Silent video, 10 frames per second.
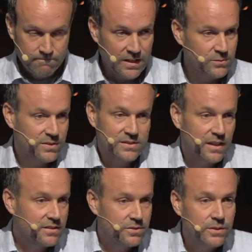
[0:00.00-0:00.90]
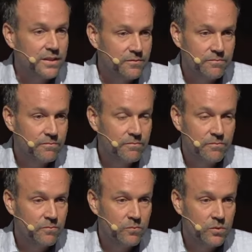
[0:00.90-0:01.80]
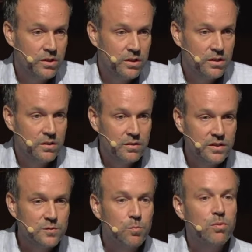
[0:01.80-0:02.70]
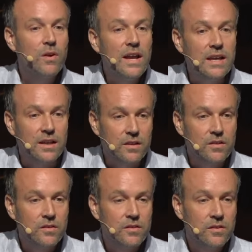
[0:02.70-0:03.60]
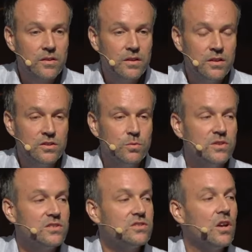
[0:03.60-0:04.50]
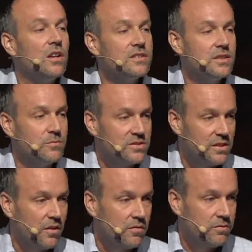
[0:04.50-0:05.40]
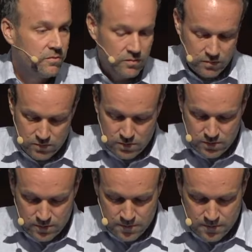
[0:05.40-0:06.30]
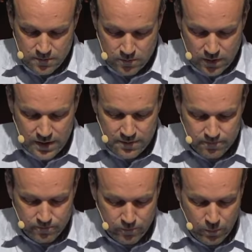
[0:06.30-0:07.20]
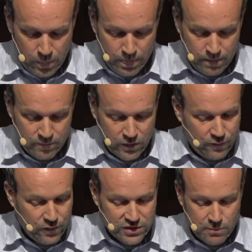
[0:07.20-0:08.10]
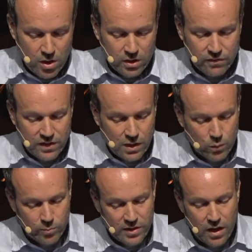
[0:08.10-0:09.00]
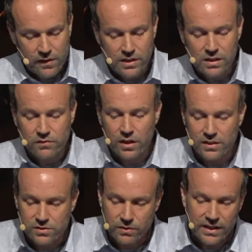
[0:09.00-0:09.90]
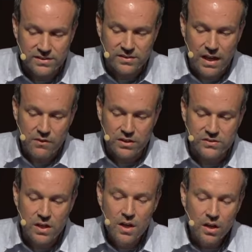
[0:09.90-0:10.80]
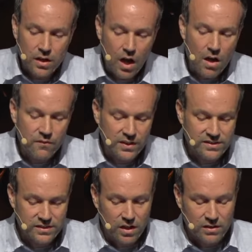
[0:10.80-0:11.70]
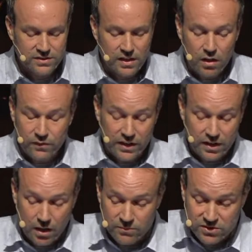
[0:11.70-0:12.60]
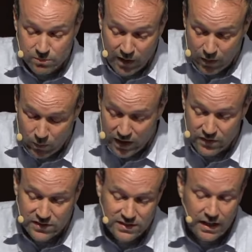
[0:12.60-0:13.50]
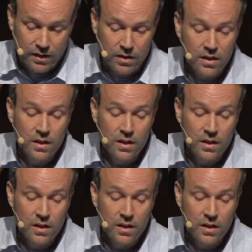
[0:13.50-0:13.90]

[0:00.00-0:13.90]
That's what this guy's doing. He's praying to exalt himself, right? The first mark of thinking we're beyond the need of God's grace is having this confidence in ourselves, and it comes by way of the second